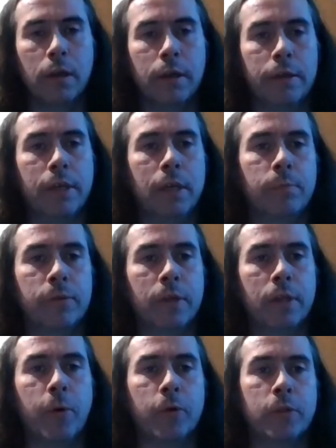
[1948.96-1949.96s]
it seems
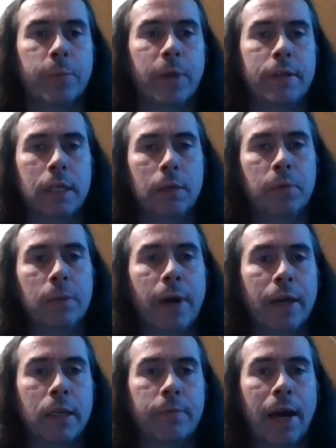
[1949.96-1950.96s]
that the possibility will be
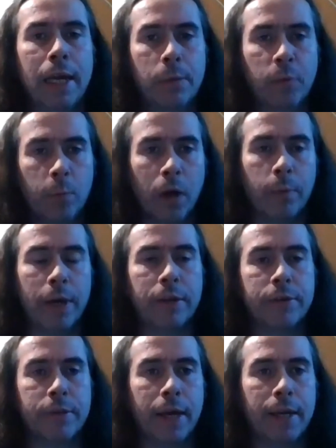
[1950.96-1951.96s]
made available by
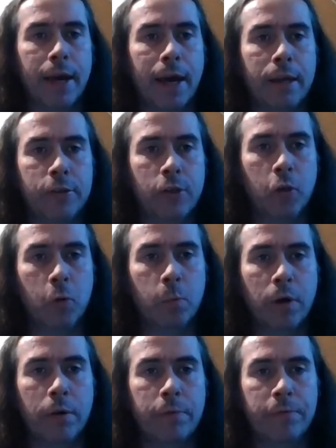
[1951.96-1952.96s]
which they can
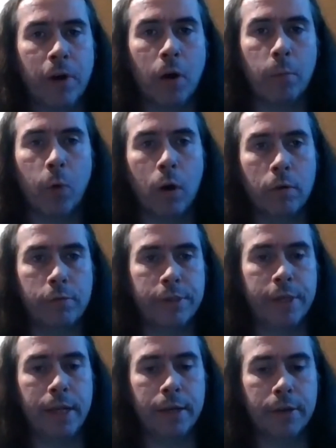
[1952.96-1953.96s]
assume far more
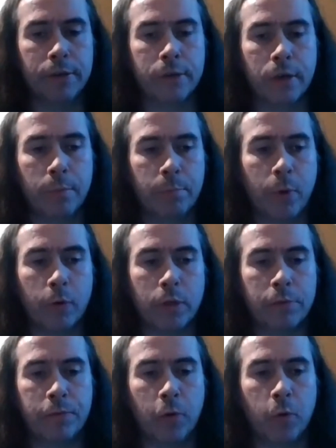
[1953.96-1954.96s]
resilient
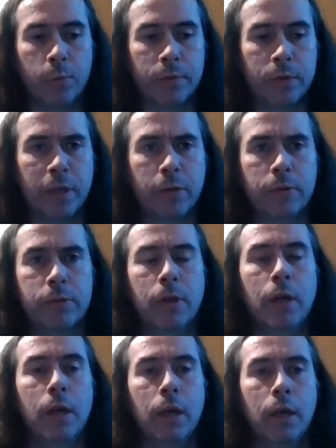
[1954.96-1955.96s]
body forms, because
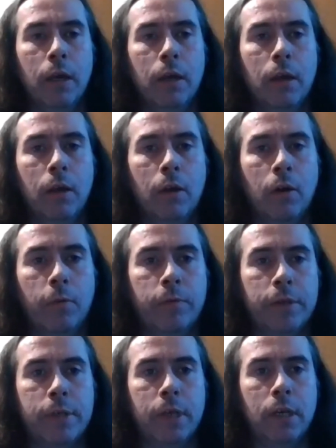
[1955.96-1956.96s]

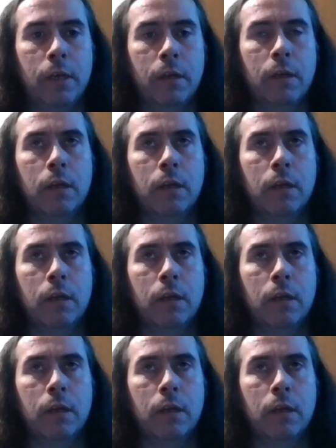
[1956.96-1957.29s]
obviously,